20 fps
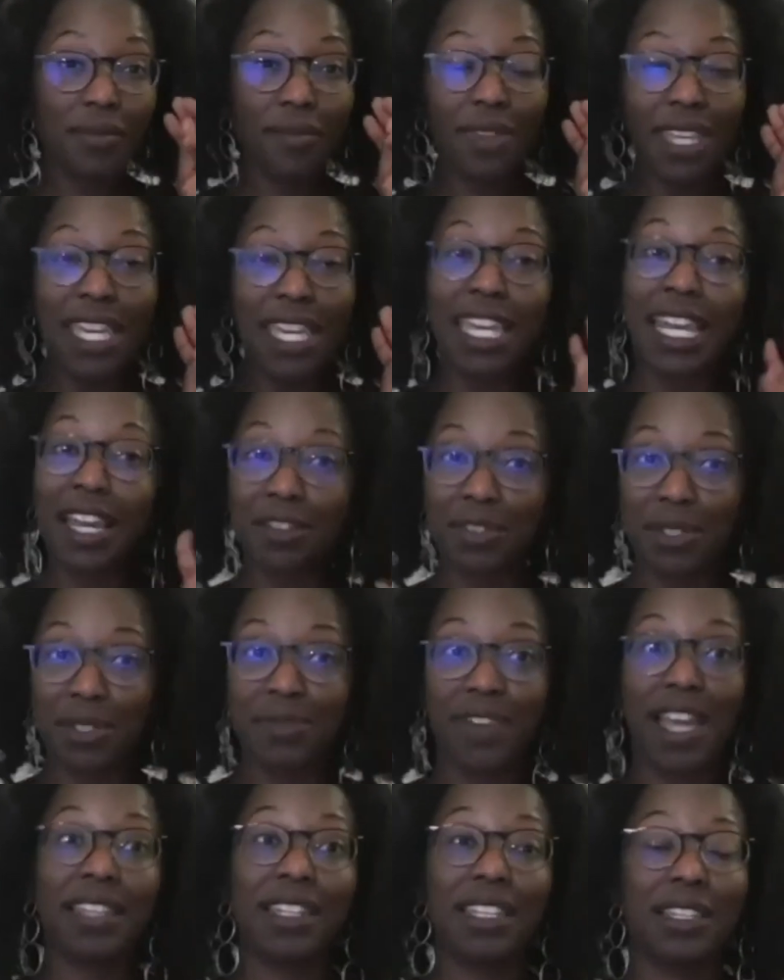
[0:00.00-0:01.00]
And I'll just
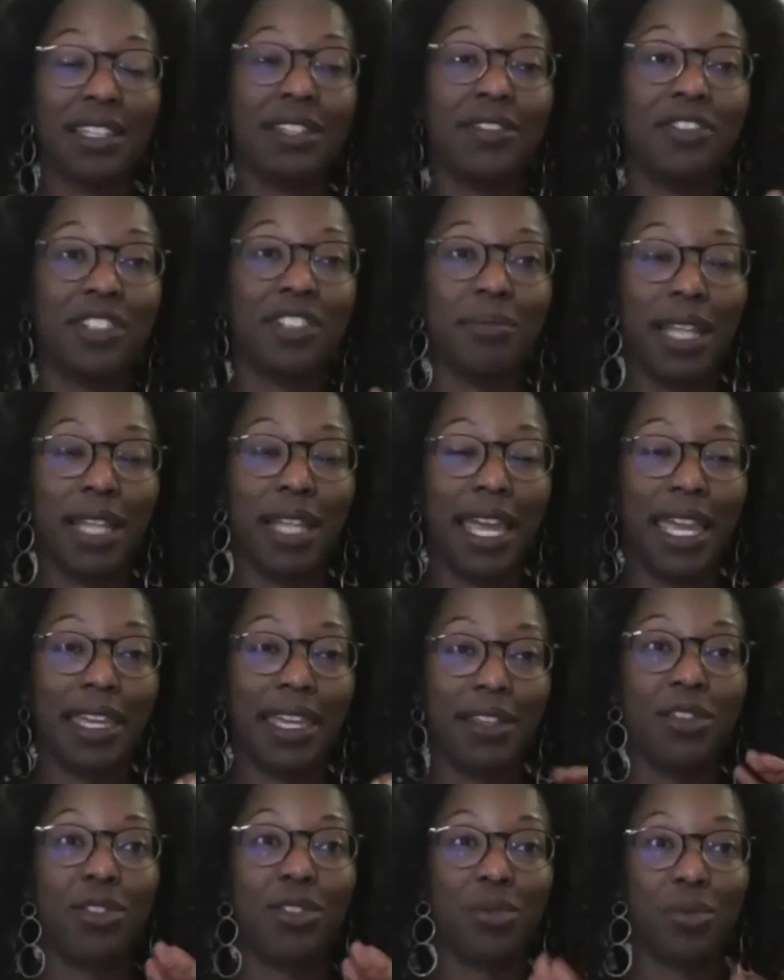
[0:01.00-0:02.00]
finally lift up
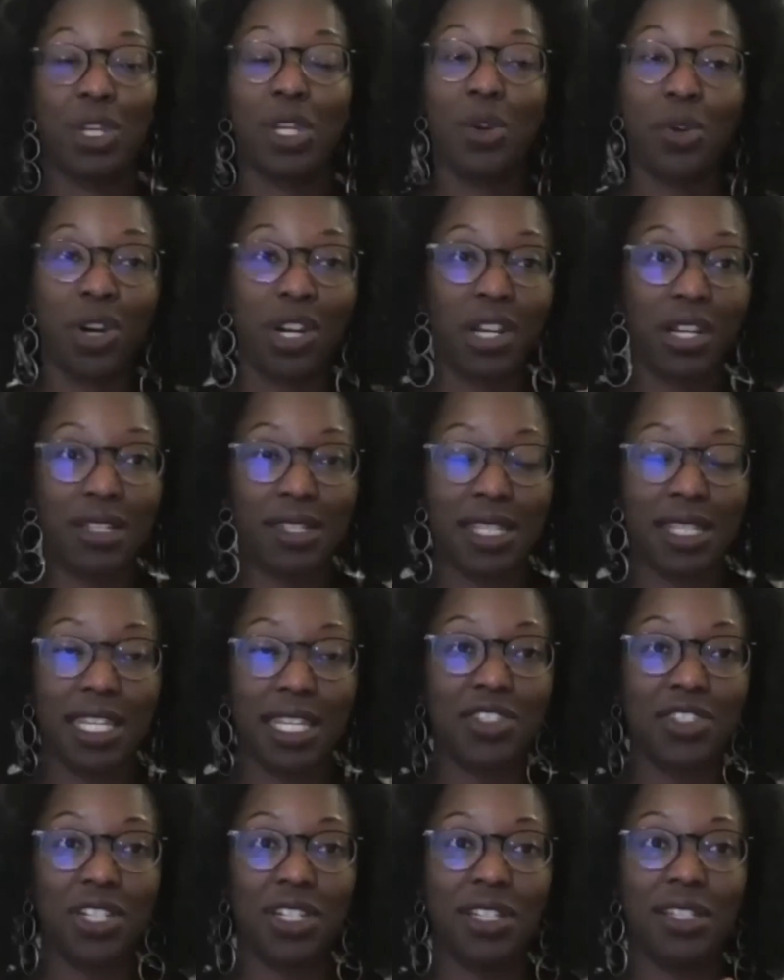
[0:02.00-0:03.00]
like 3
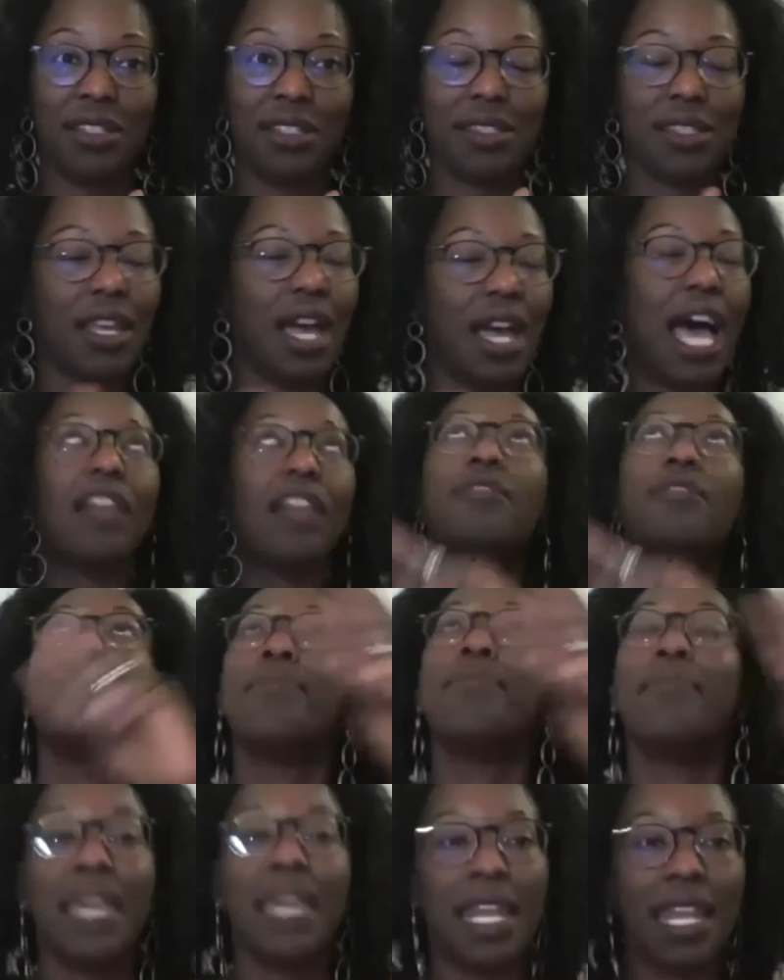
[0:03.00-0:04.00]
organizations out of
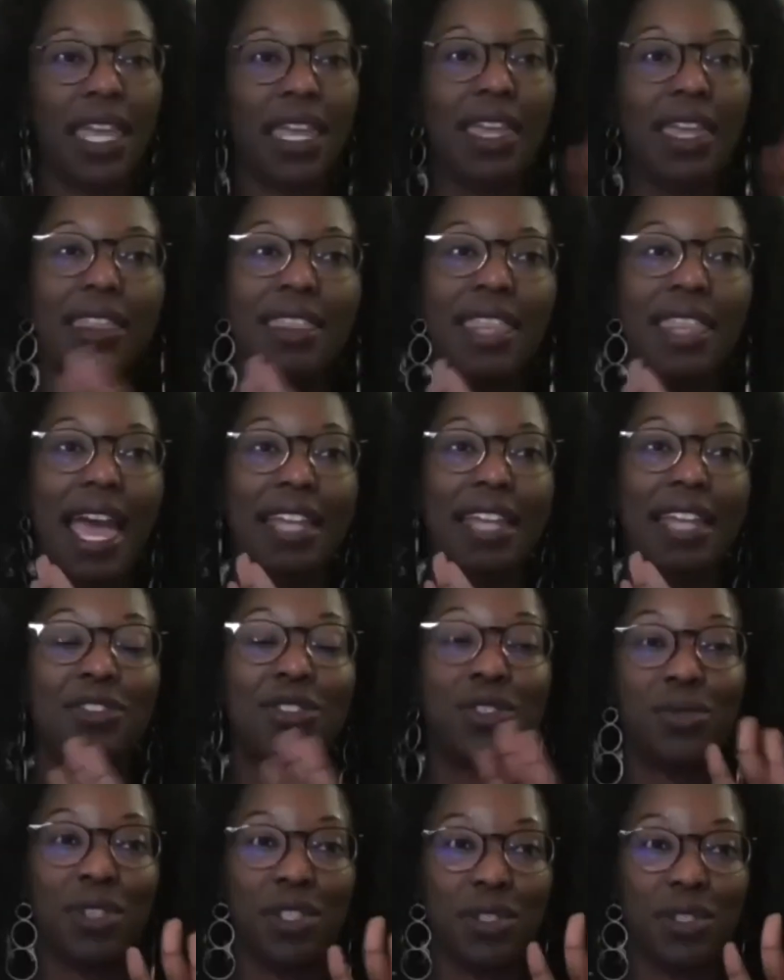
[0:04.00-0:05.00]
many that
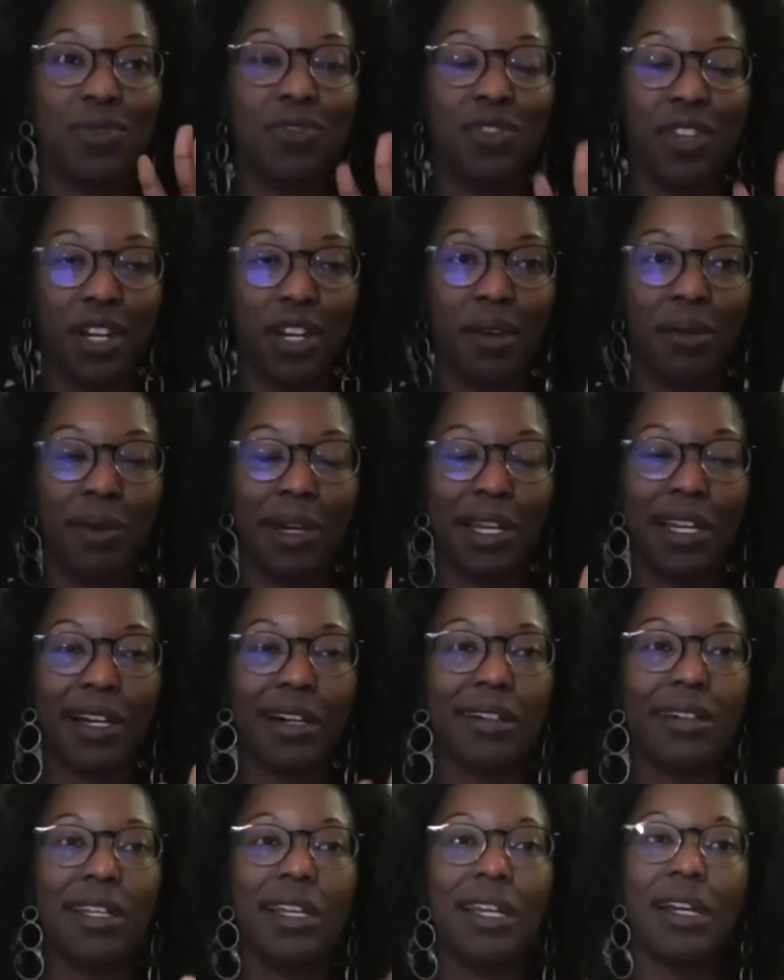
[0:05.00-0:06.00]
do this very
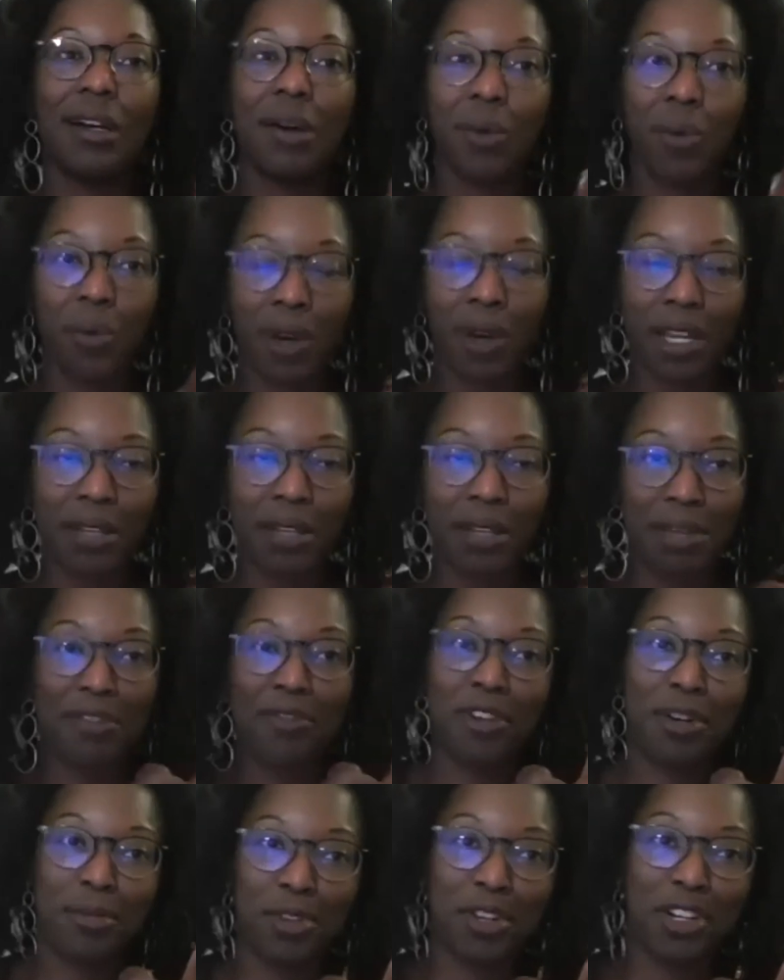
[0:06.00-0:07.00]
well. One, my
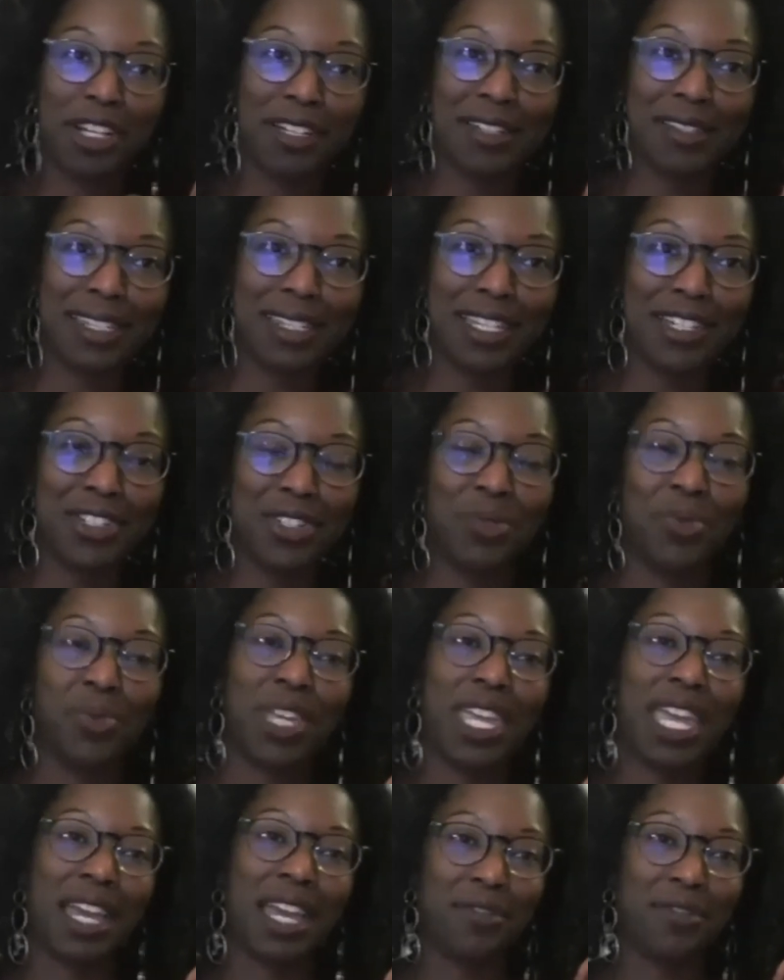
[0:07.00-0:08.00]
former organization,
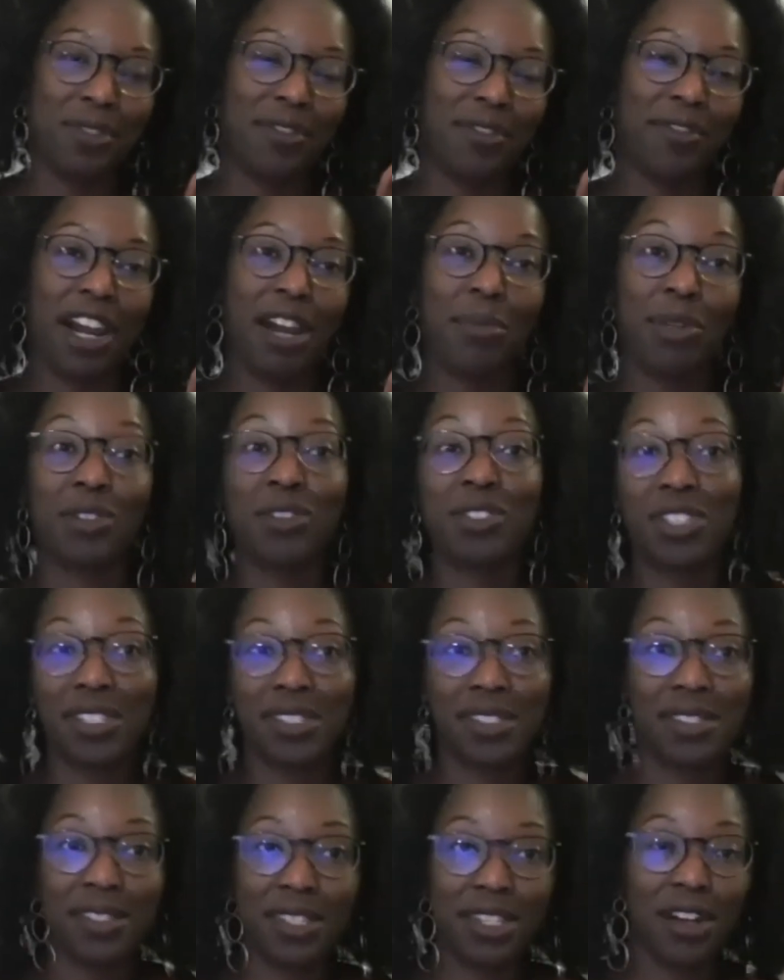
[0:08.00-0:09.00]
We Act for Environmental
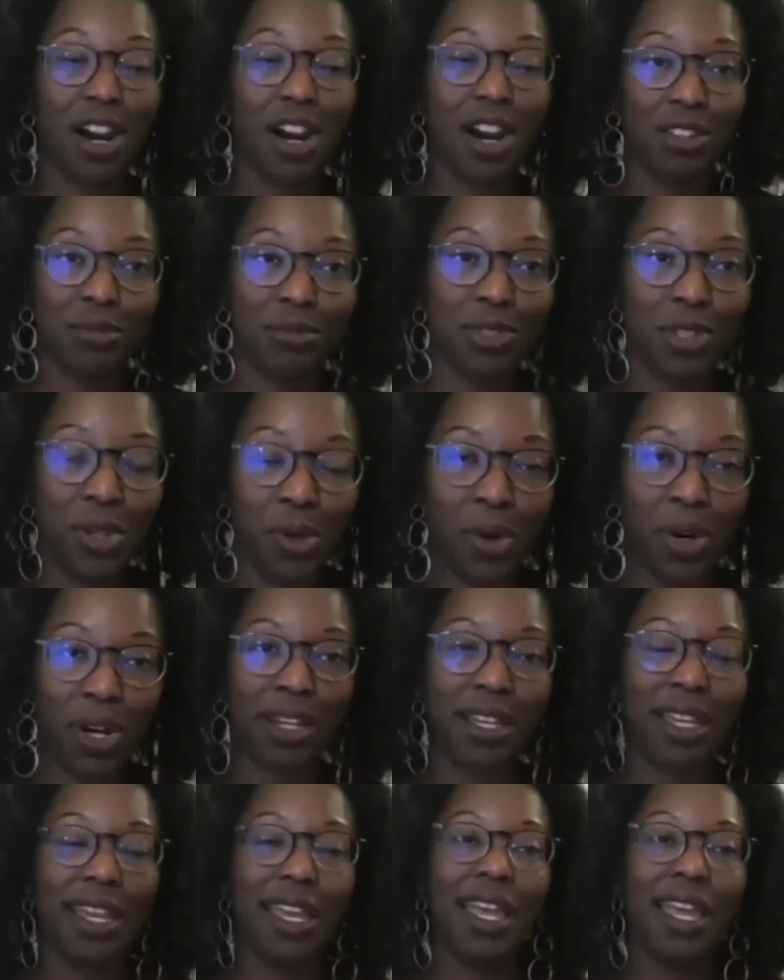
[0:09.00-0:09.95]
Justice in Harlem, New York.